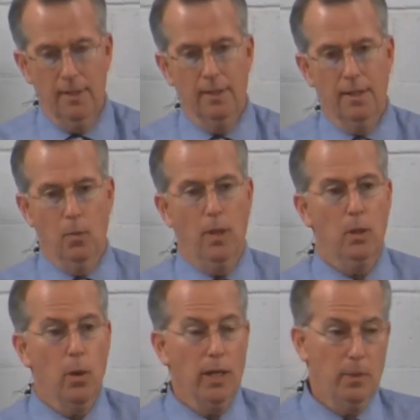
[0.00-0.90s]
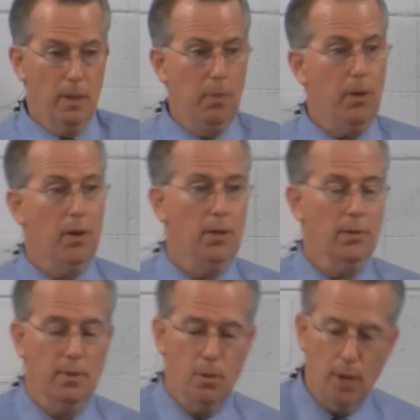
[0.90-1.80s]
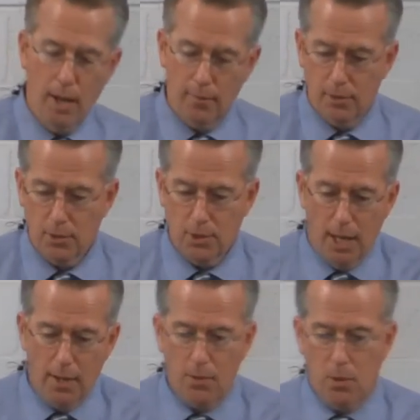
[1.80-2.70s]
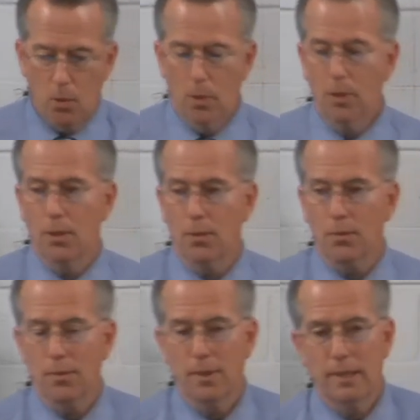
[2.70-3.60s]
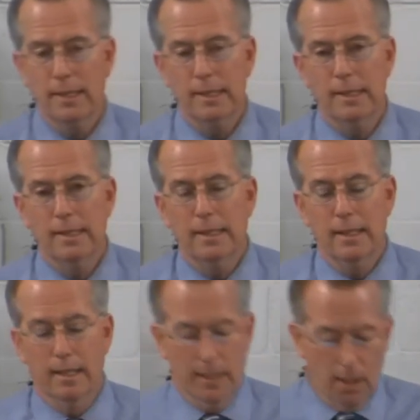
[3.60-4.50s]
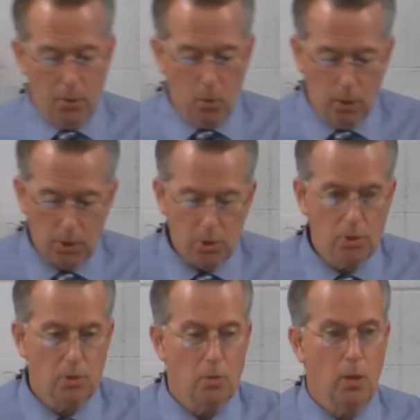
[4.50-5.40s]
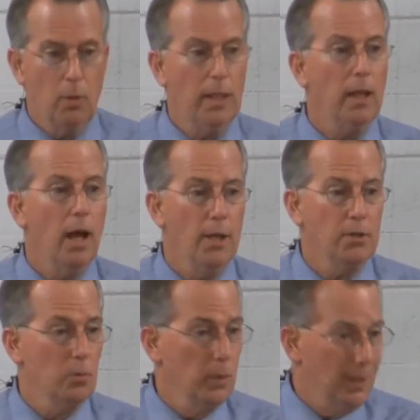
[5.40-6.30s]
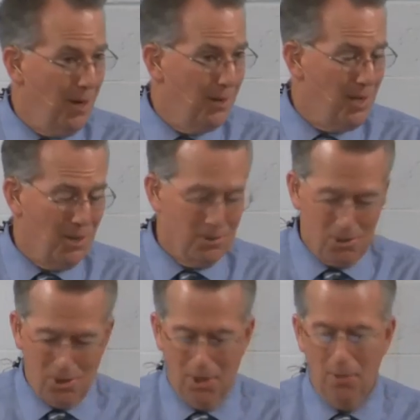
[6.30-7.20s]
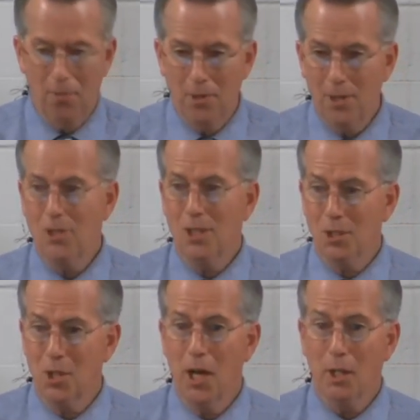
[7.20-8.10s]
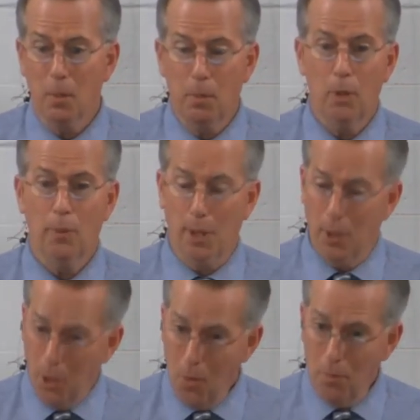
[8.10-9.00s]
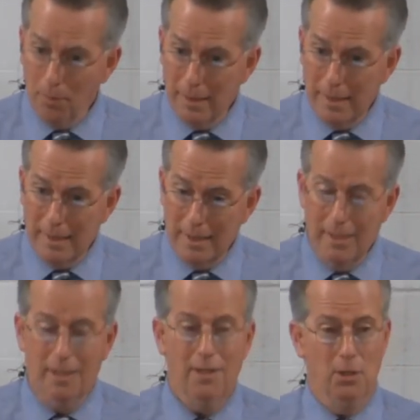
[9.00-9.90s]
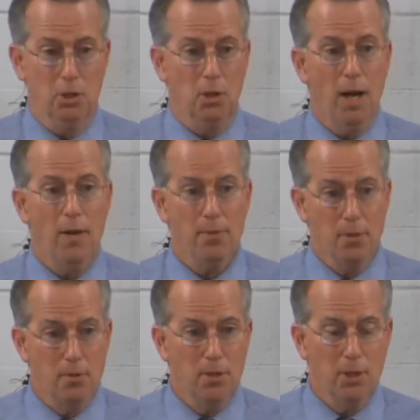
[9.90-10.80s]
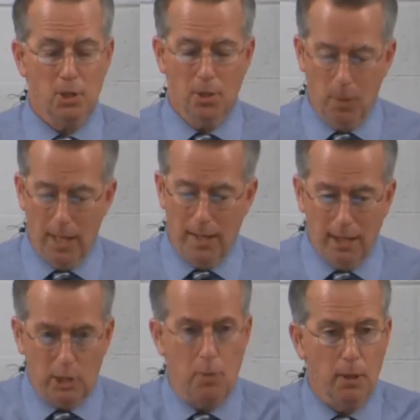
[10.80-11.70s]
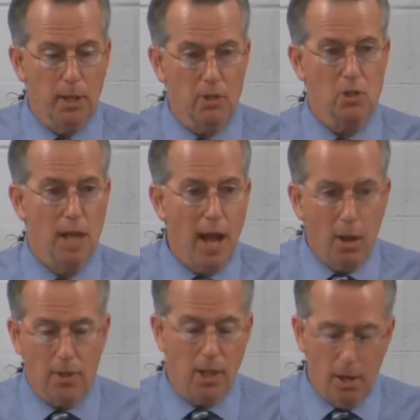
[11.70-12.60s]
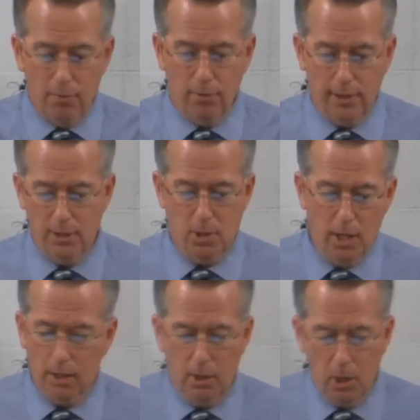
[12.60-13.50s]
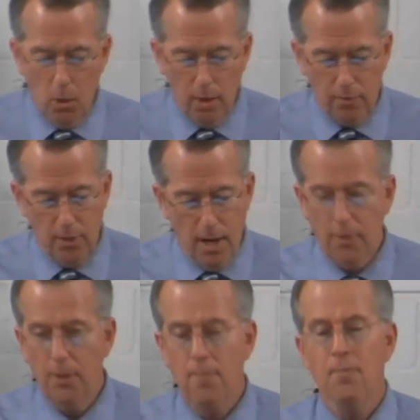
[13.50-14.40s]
that we are going to be a part of the new heavens and the new earth. Uh, in other words, we realize from what God tells us here this is not our permanent home. The strife, the division that we experience now, the conflict, is not going to go on forever.